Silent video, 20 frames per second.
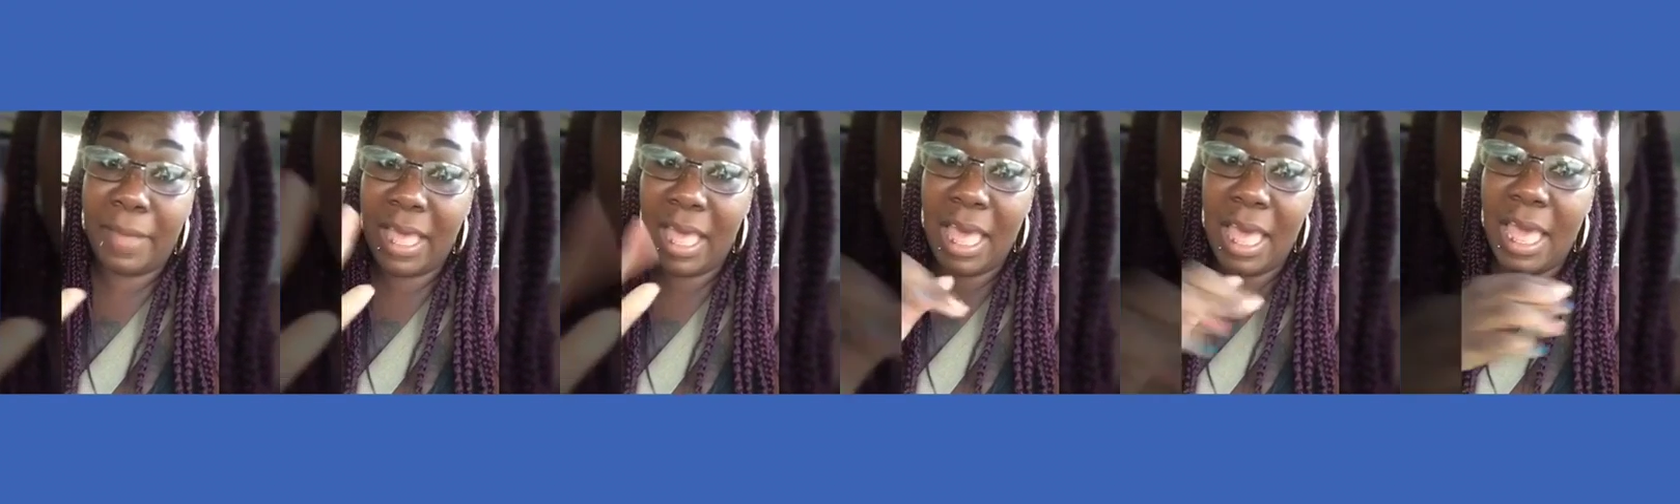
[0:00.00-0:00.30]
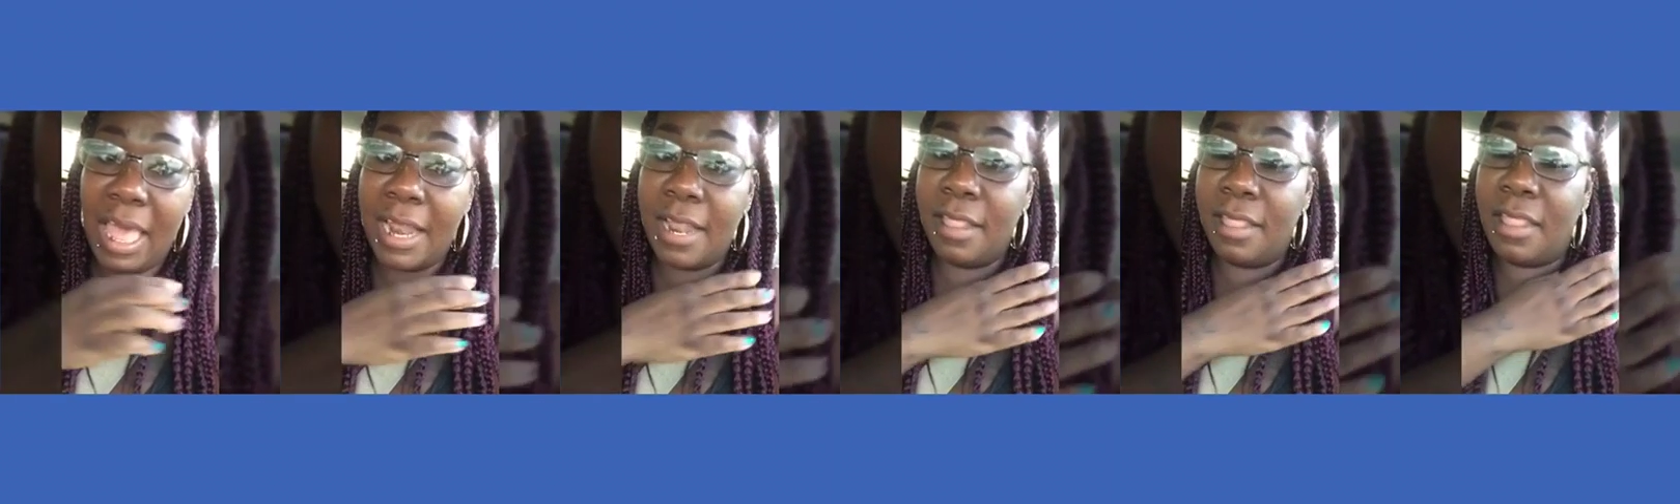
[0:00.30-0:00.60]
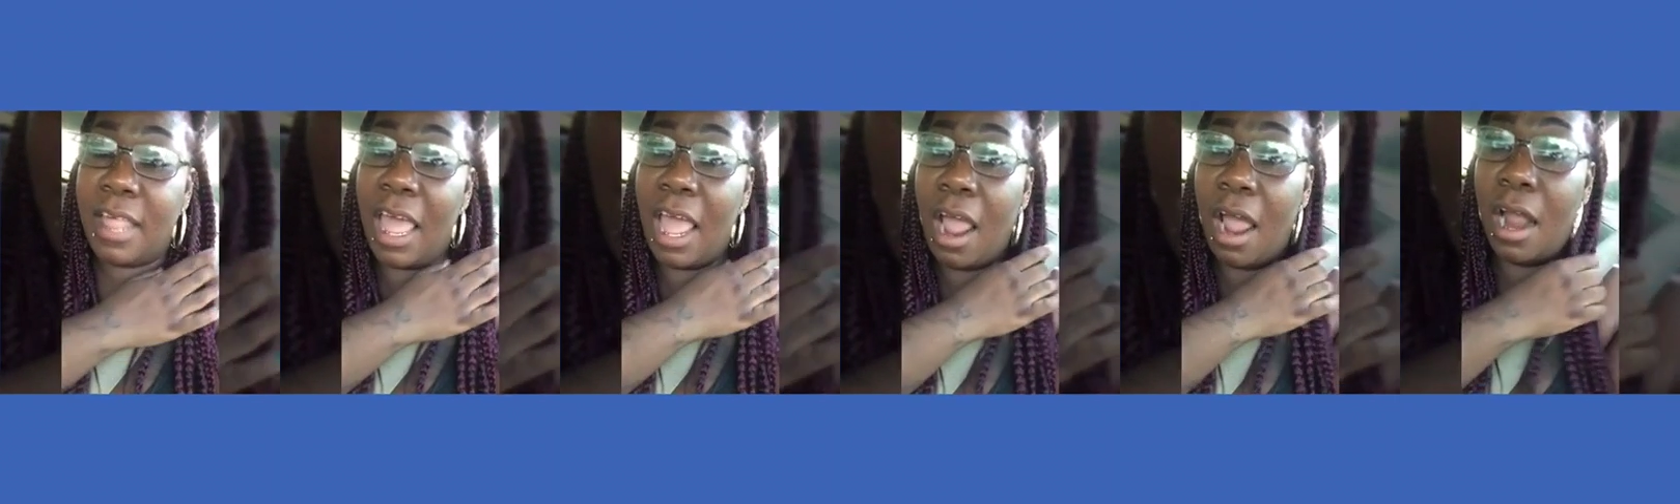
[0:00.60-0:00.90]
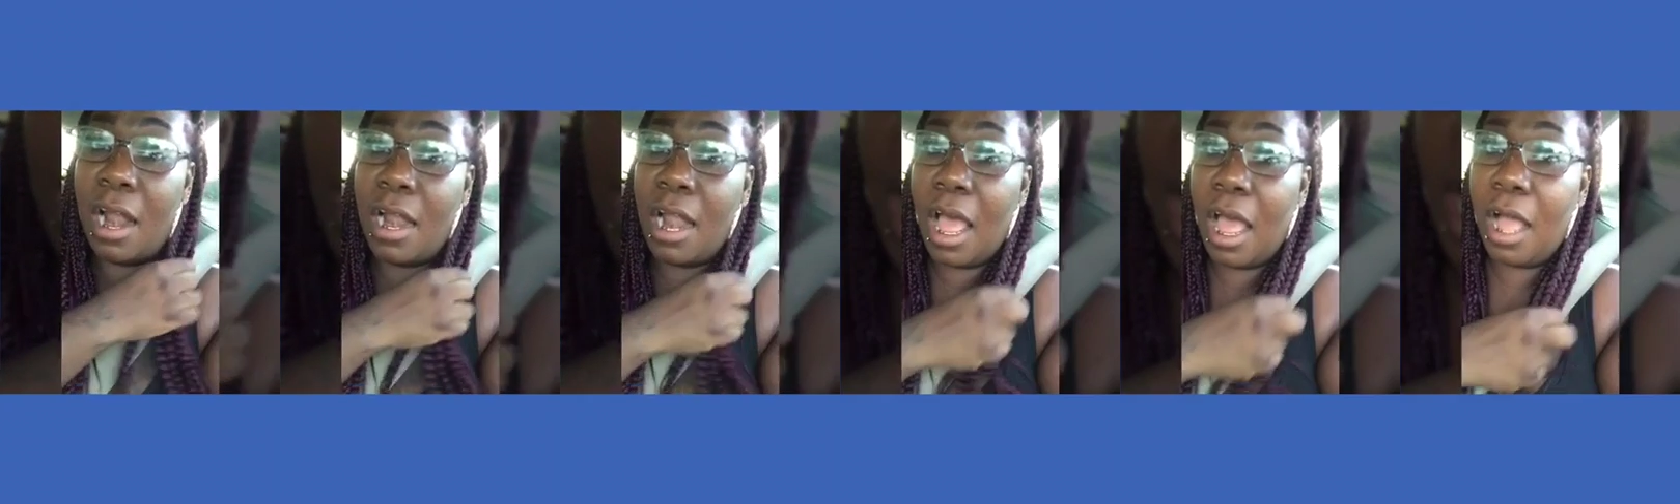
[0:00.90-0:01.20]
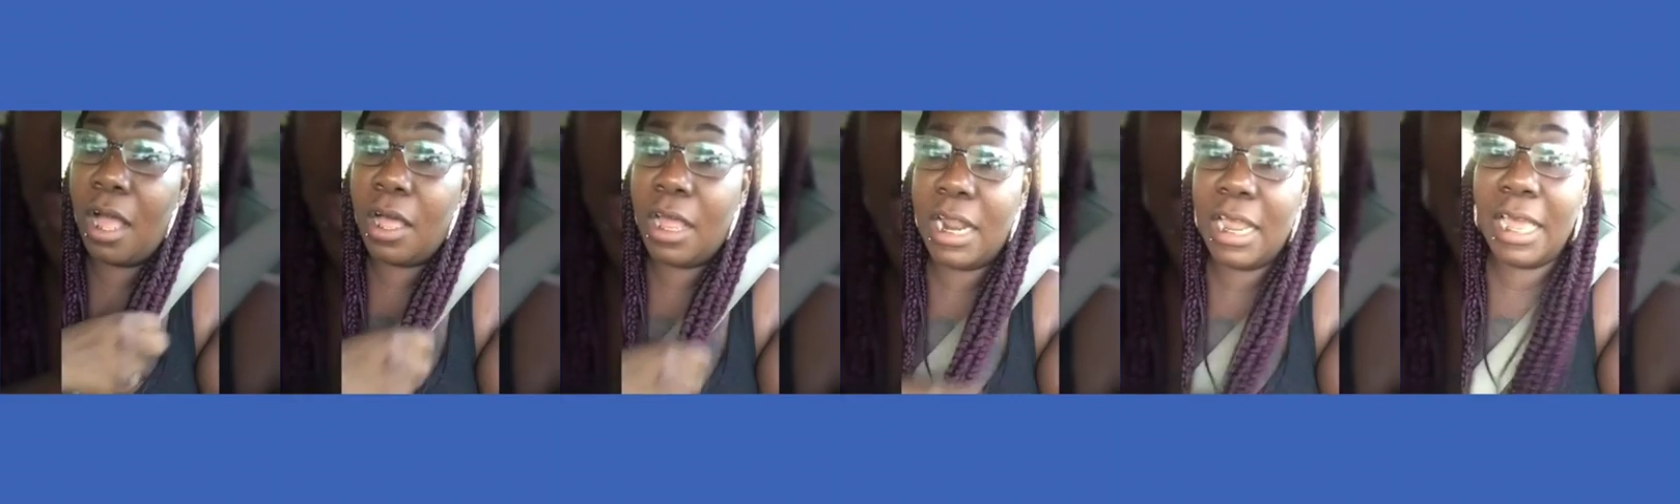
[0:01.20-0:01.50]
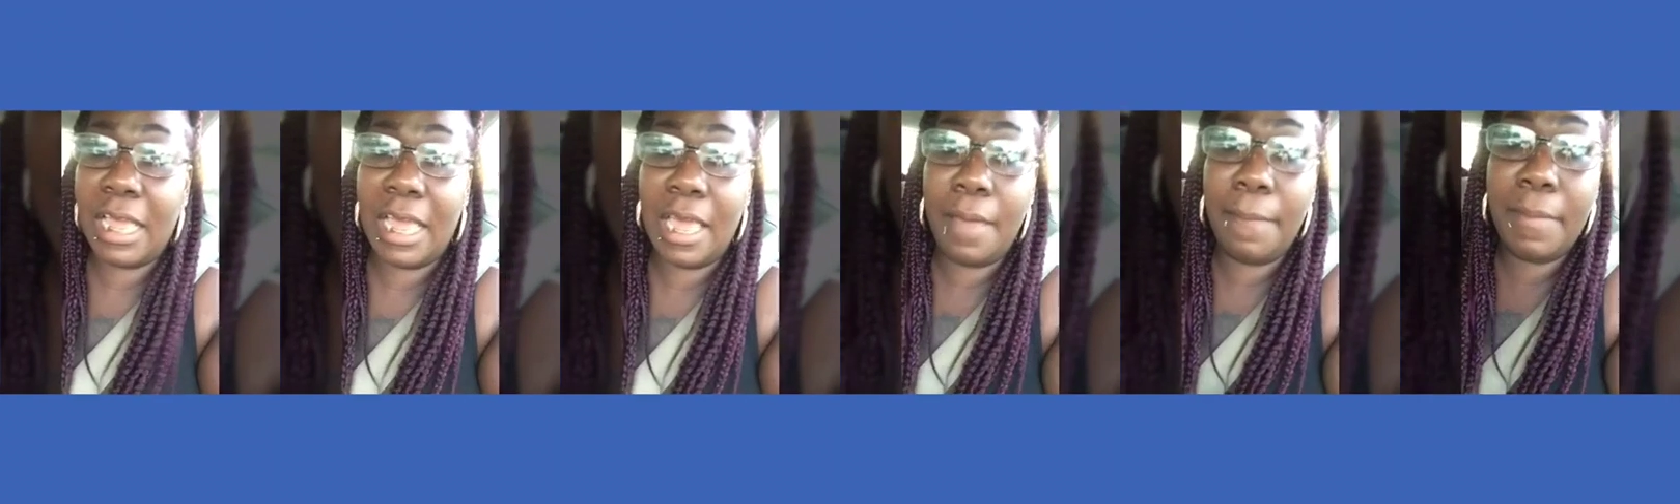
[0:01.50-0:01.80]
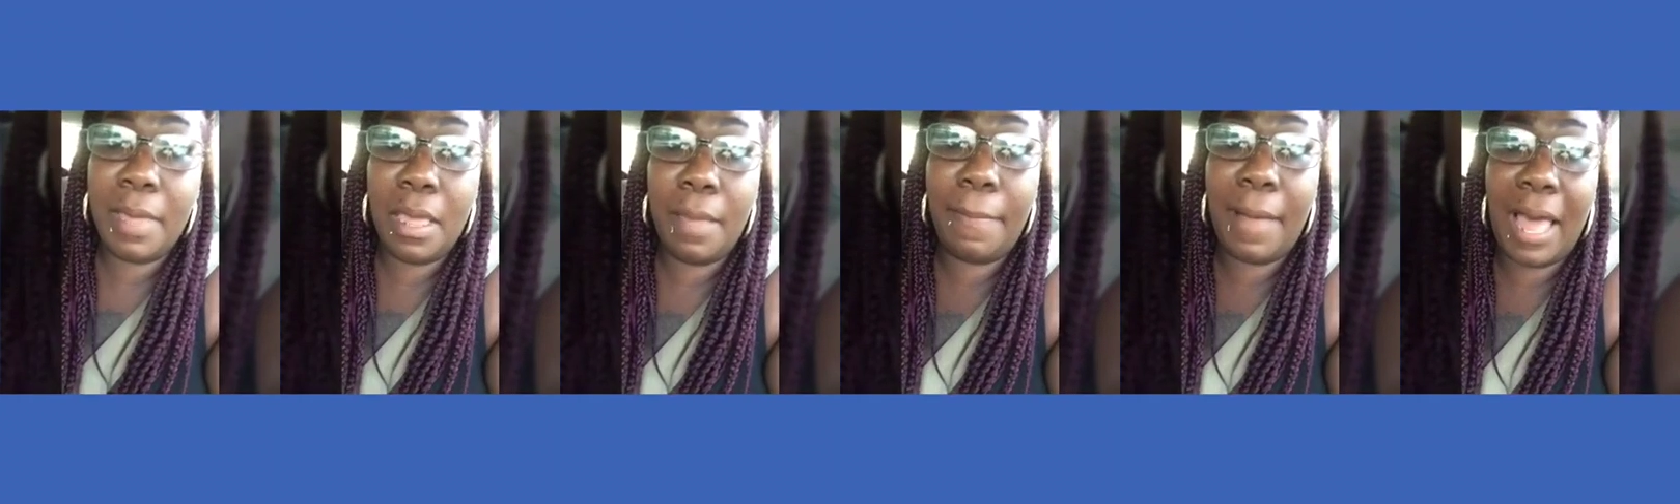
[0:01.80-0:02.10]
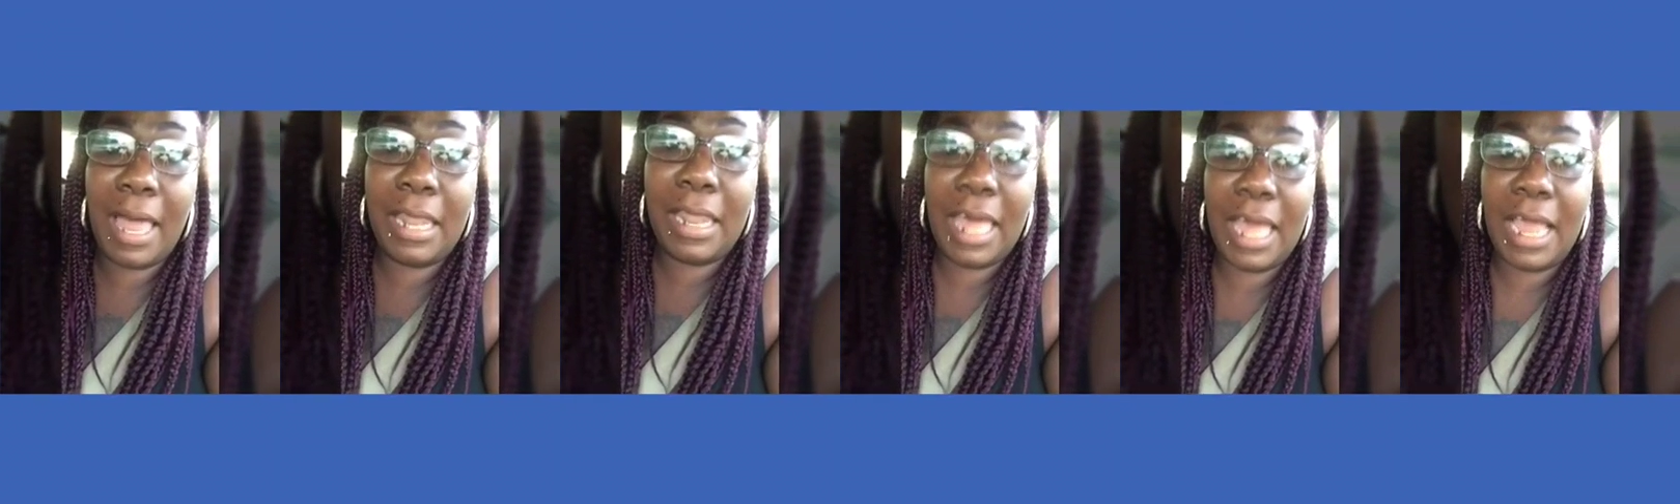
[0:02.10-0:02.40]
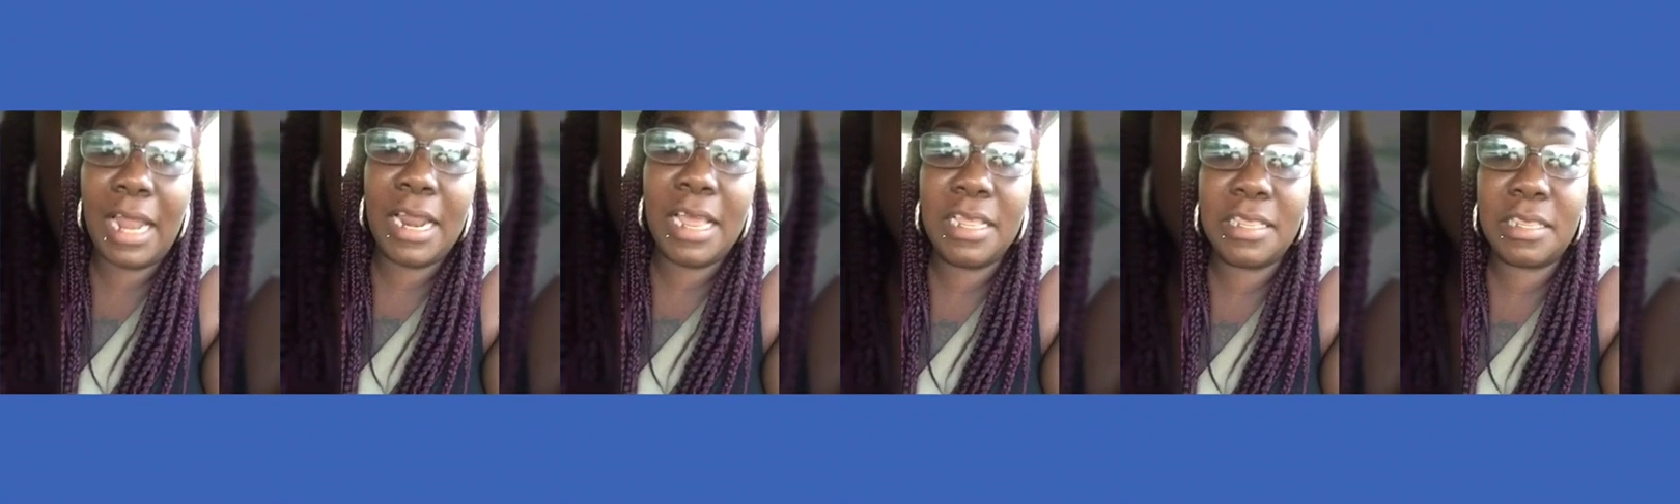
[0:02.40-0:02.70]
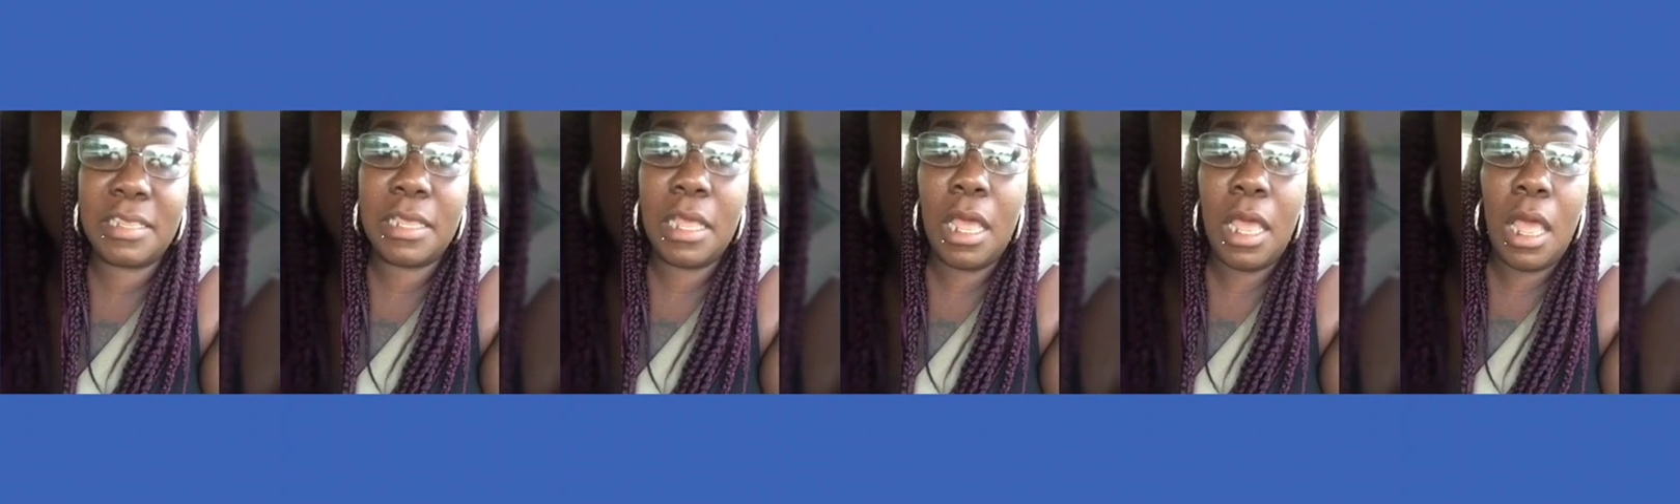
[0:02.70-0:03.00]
but they are not going to get me by letting this